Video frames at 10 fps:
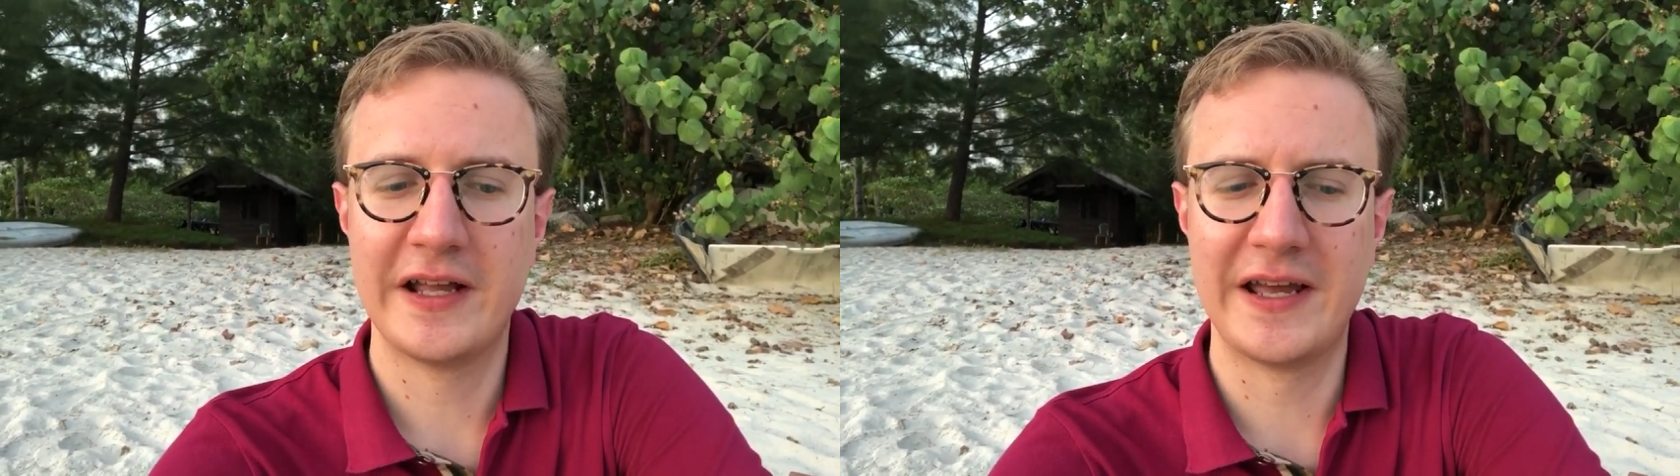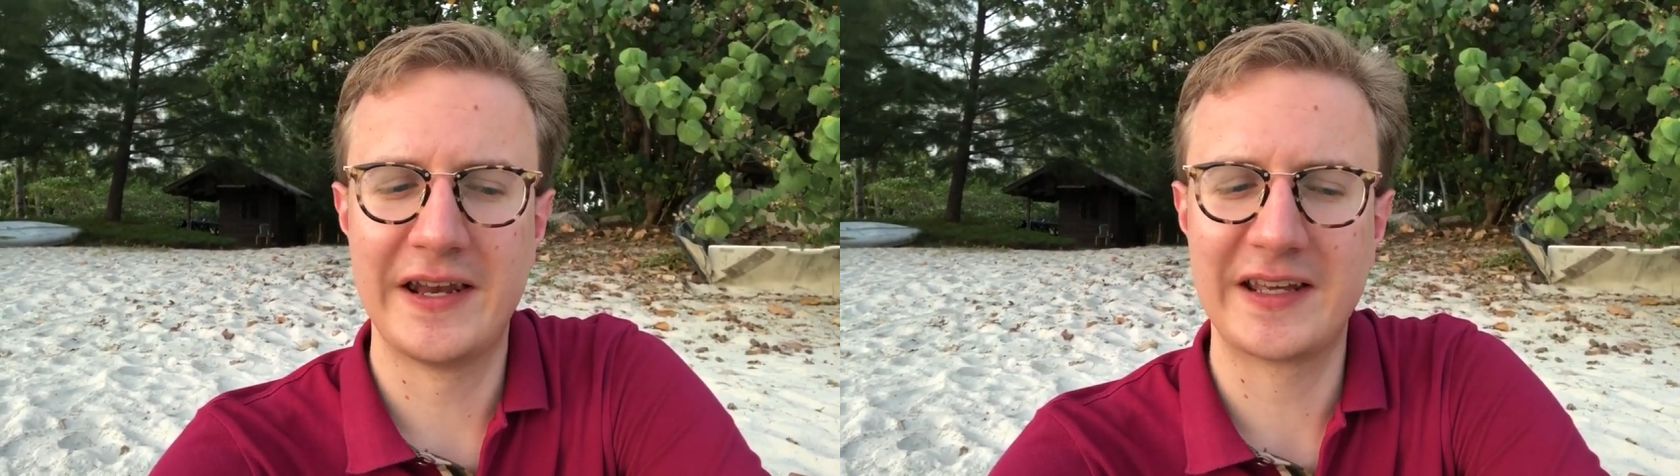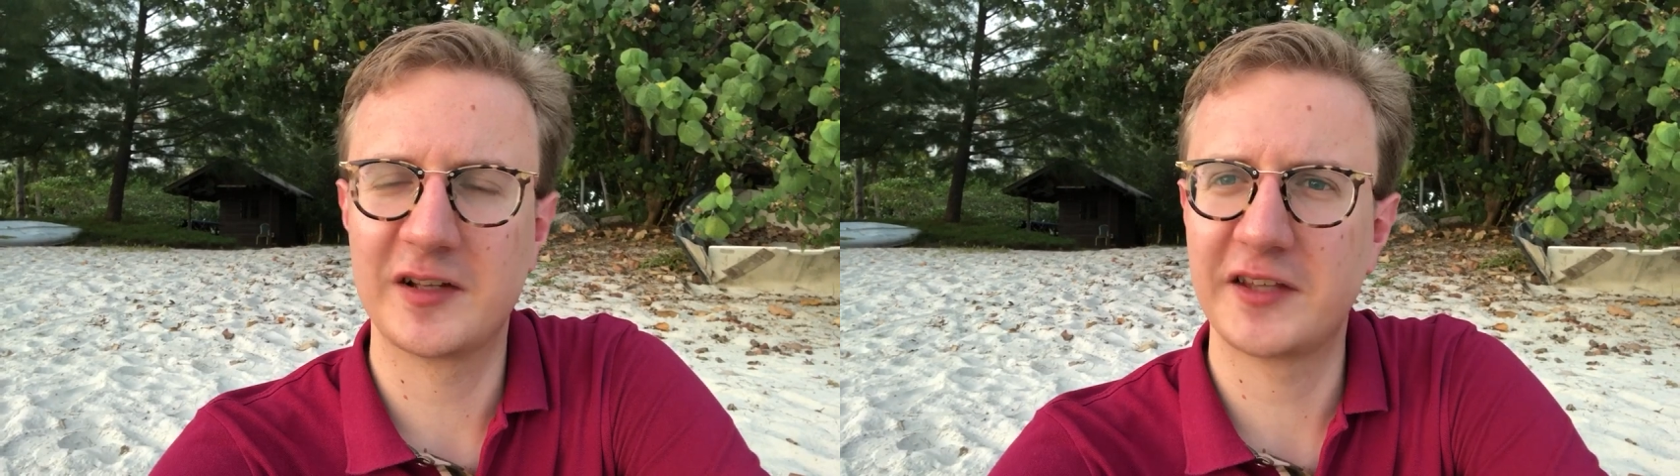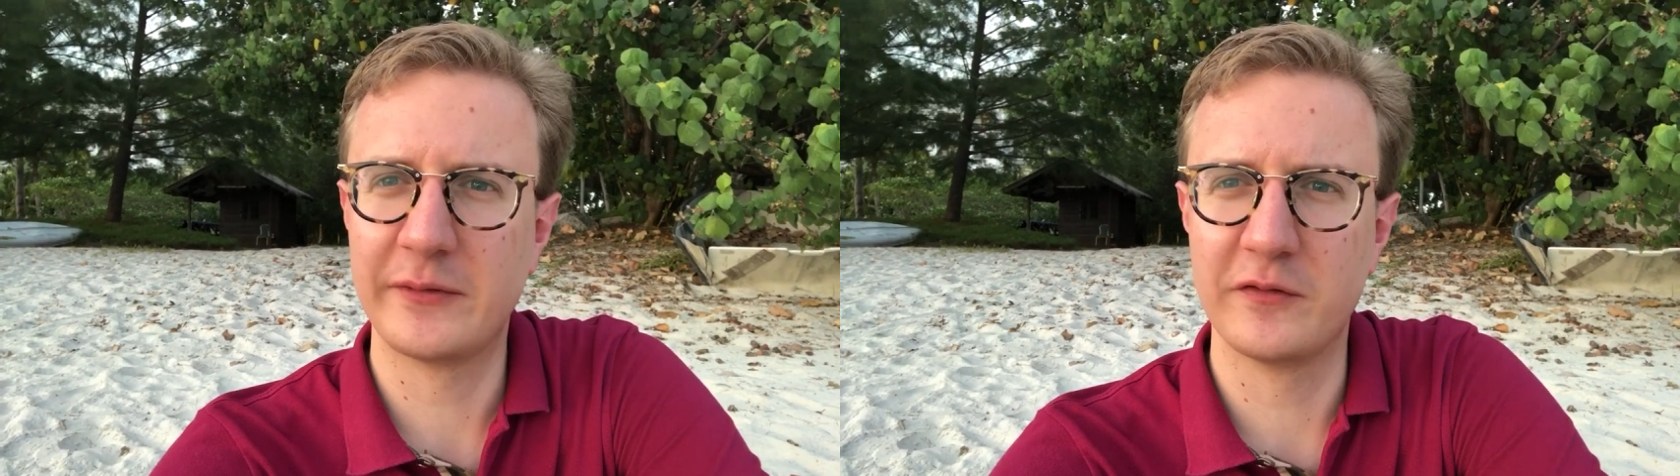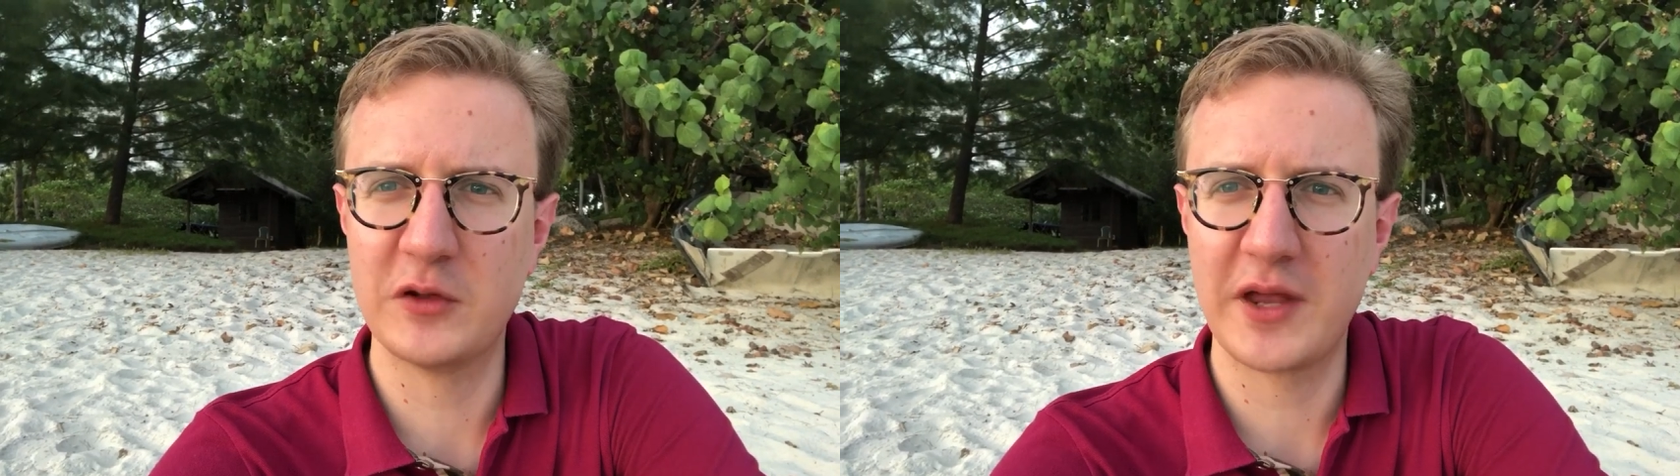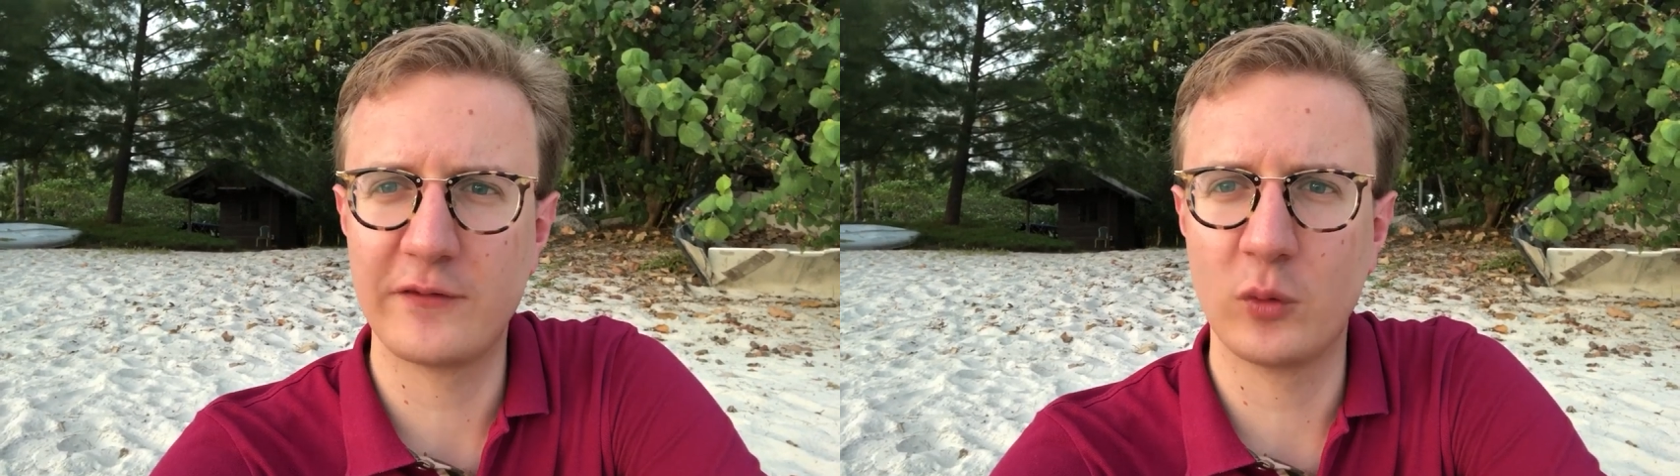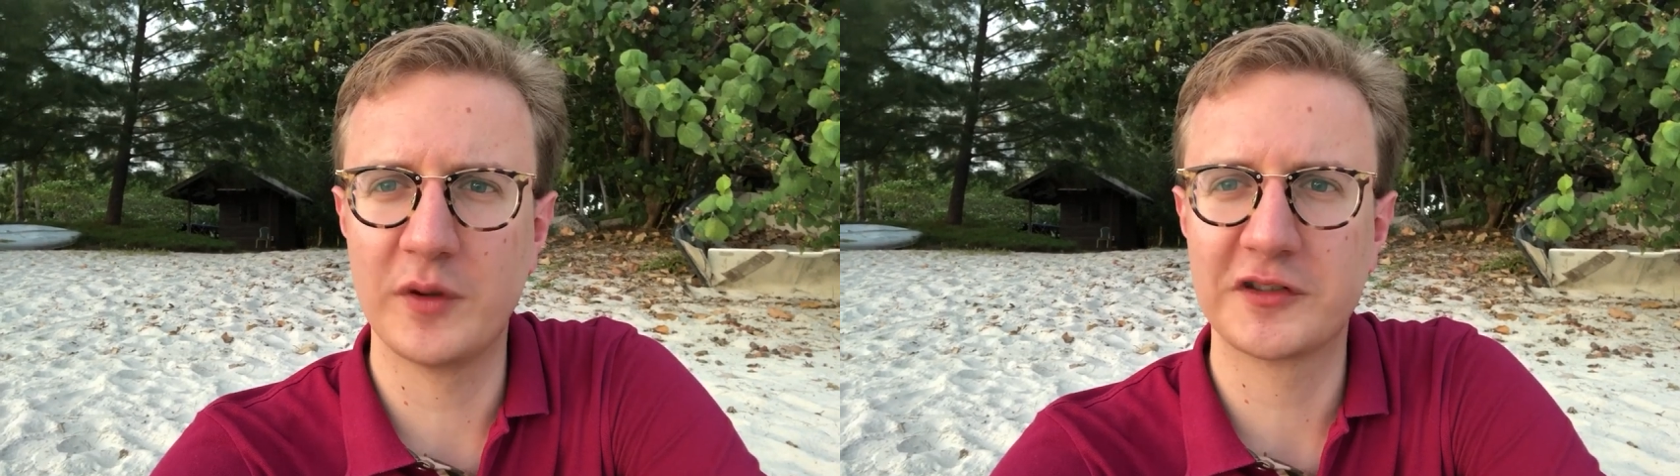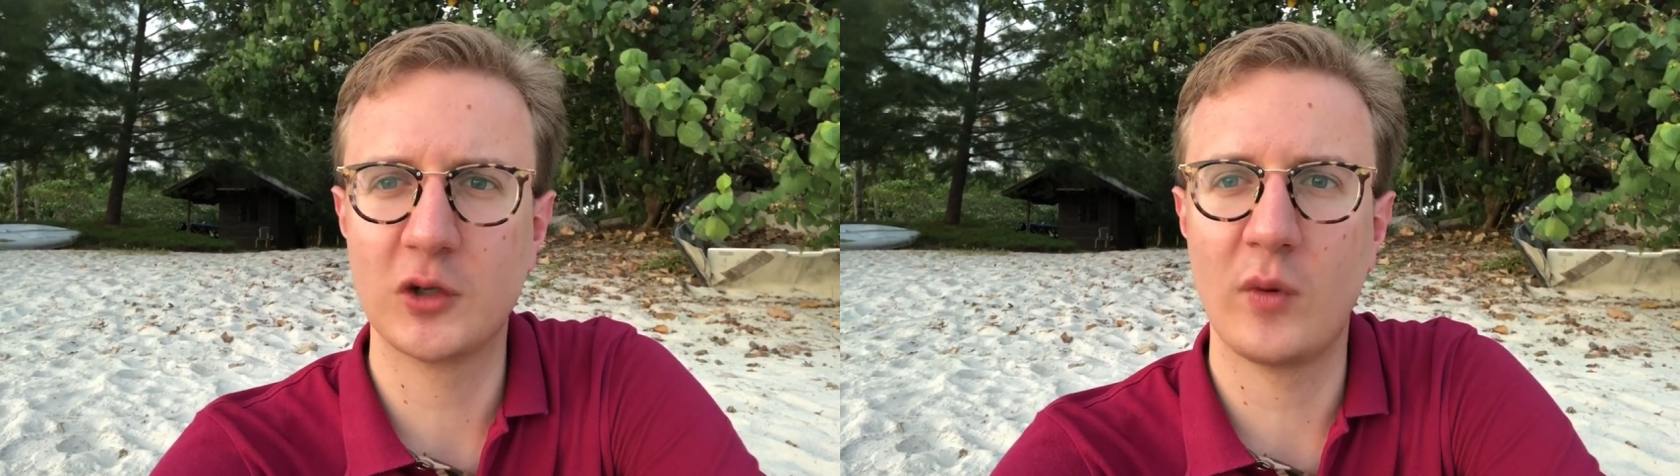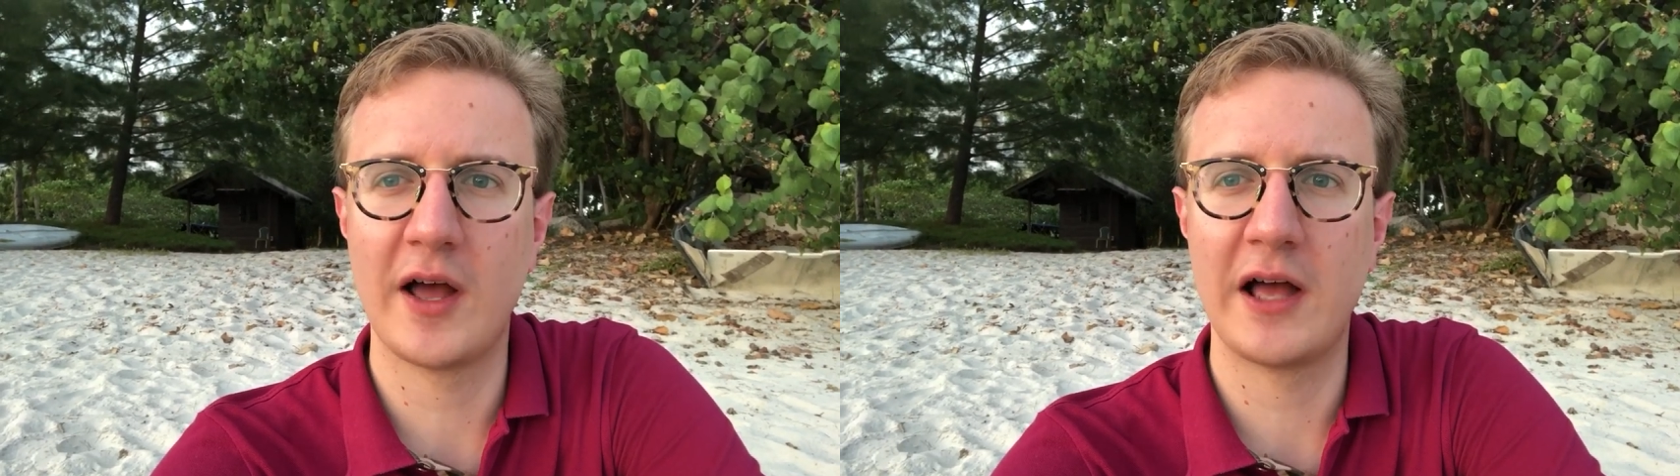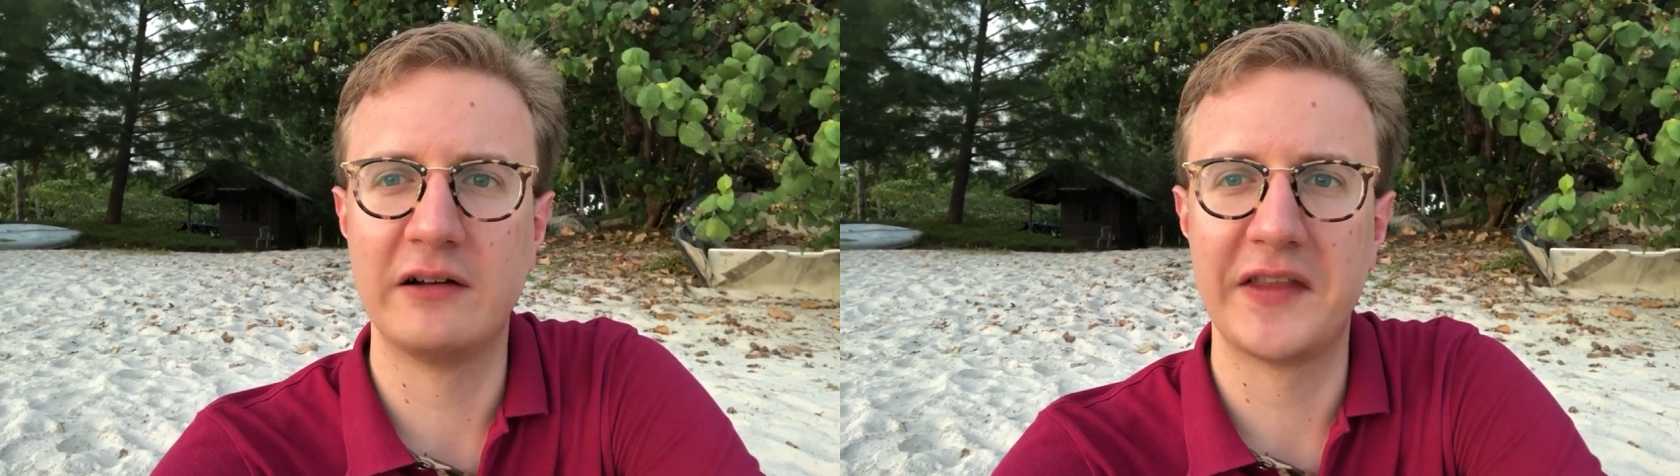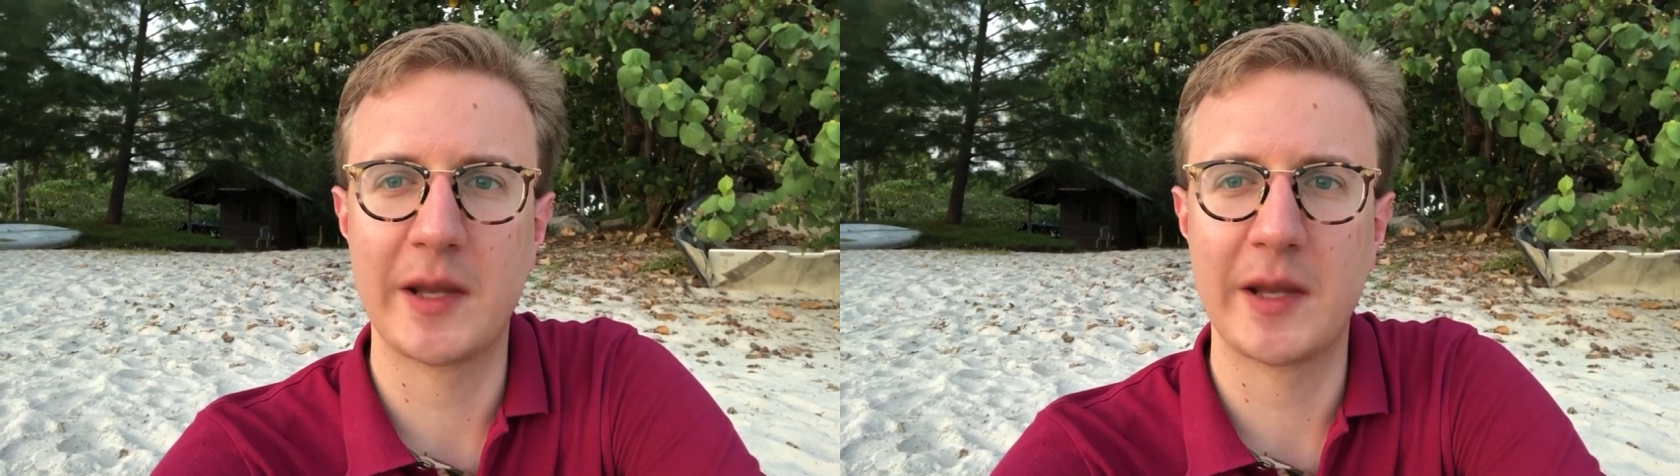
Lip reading: And I guess they review that every once in a while and